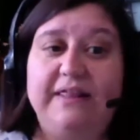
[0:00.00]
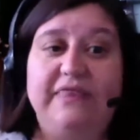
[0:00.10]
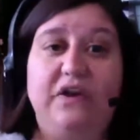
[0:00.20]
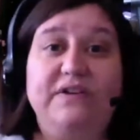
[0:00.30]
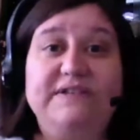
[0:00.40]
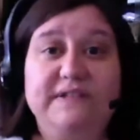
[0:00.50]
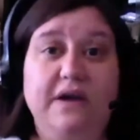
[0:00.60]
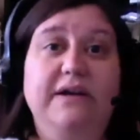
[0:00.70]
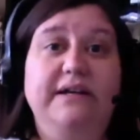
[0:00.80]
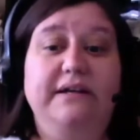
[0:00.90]
They're
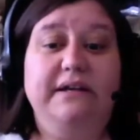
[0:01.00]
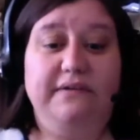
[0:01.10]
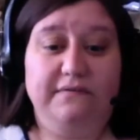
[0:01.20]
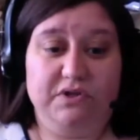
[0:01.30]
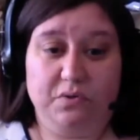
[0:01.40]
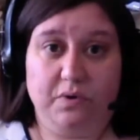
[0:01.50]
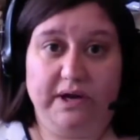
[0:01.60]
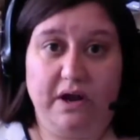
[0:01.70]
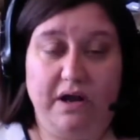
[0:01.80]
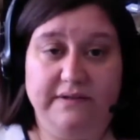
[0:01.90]
sunken inventory
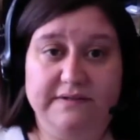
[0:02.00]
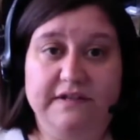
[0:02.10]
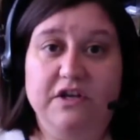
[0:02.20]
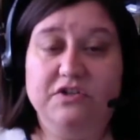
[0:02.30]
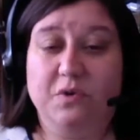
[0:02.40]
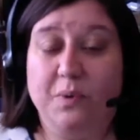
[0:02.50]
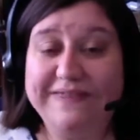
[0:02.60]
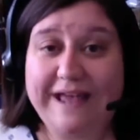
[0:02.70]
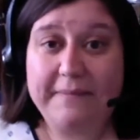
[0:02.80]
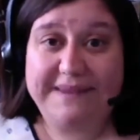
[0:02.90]
costs. So
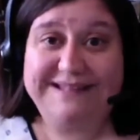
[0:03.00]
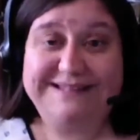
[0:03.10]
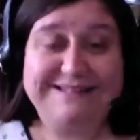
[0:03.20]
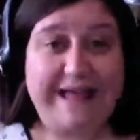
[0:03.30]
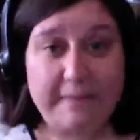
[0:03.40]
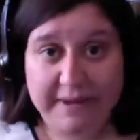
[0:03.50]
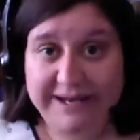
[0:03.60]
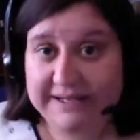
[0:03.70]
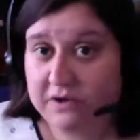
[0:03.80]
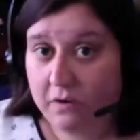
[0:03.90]
what that means is that
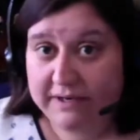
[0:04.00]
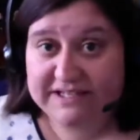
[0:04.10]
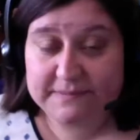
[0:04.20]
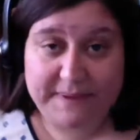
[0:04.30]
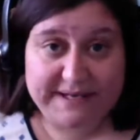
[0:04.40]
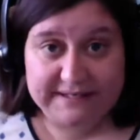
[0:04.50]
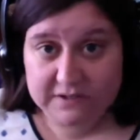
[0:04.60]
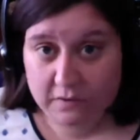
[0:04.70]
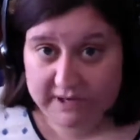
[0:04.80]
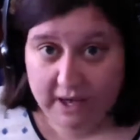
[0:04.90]
money is already spent,
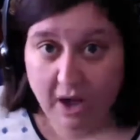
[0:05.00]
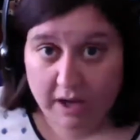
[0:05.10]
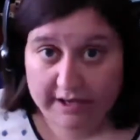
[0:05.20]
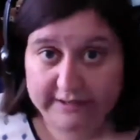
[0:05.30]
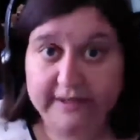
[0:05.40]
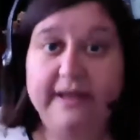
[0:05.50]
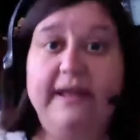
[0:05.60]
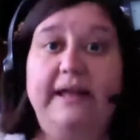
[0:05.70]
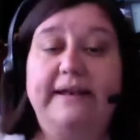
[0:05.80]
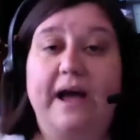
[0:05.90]
it's already gone.
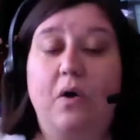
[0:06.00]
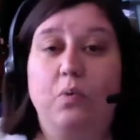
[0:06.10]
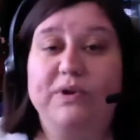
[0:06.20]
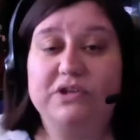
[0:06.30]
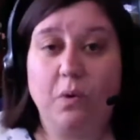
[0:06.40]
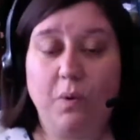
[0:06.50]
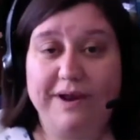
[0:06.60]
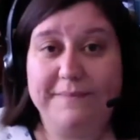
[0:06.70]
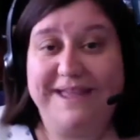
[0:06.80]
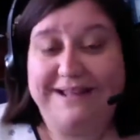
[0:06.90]
Now, we don't
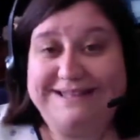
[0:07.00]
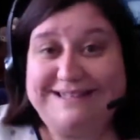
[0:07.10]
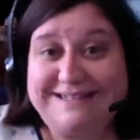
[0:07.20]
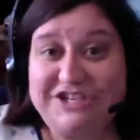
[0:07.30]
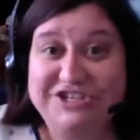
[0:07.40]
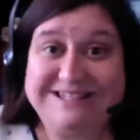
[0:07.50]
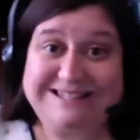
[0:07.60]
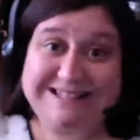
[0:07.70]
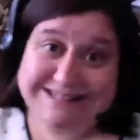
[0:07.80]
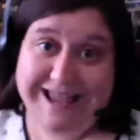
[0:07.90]
want to make decisions
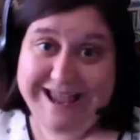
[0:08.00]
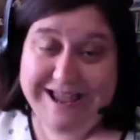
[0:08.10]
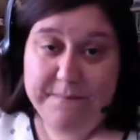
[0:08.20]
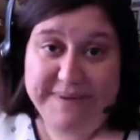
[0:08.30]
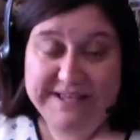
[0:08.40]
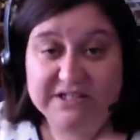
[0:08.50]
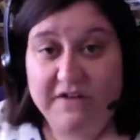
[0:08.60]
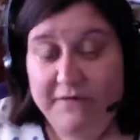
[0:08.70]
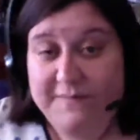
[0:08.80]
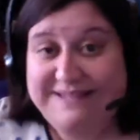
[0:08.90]
today based
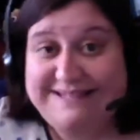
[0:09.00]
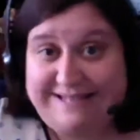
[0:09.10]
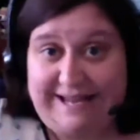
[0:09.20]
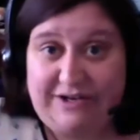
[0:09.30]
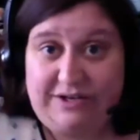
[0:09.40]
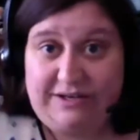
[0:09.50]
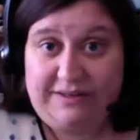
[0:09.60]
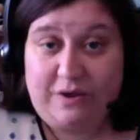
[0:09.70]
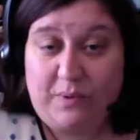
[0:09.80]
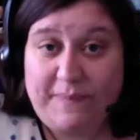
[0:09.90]
off a mistake
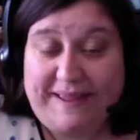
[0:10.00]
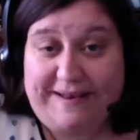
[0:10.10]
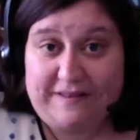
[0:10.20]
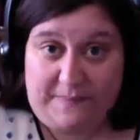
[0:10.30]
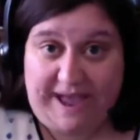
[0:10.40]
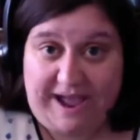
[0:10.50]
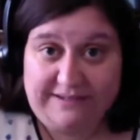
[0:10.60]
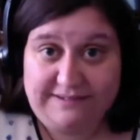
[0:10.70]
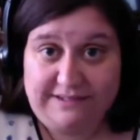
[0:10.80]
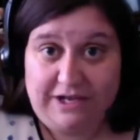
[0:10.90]
that we made in the
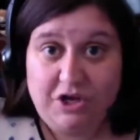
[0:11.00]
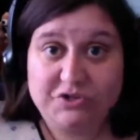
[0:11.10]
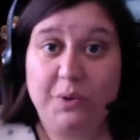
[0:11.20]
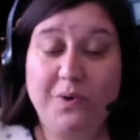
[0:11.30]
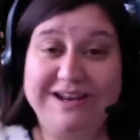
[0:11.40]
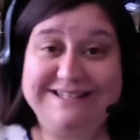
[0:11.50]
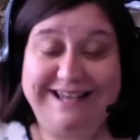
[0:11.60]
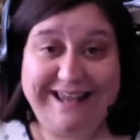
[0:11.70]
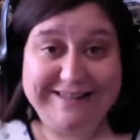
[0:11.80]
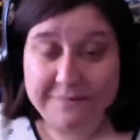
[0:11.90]
past. So we want to
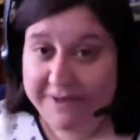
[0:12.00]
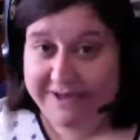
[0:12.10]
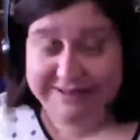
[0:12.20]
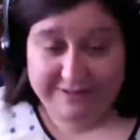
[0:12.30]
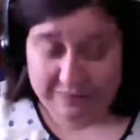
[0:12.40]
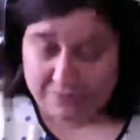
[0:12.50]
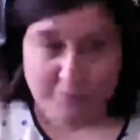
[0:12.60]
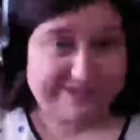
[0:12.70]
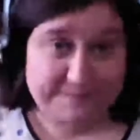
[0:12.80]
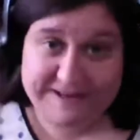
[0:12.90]
take the money
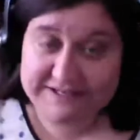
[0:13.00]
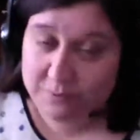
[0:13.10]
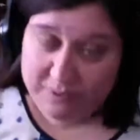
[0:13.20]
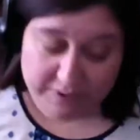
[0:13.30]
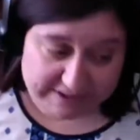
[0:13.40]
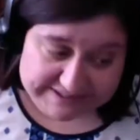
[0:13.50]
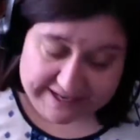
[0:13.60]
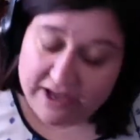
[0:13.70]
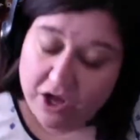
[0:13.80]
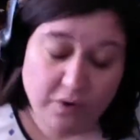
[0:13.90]
that we spent and we want to
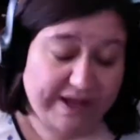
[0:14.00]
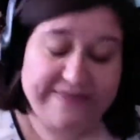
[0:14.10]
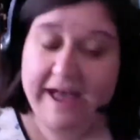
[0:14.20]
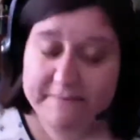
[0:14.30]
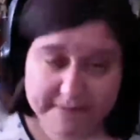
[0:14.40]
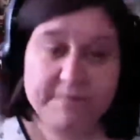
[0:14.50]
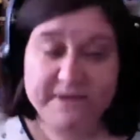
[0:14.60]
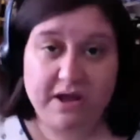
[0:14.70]
say, okay, that might be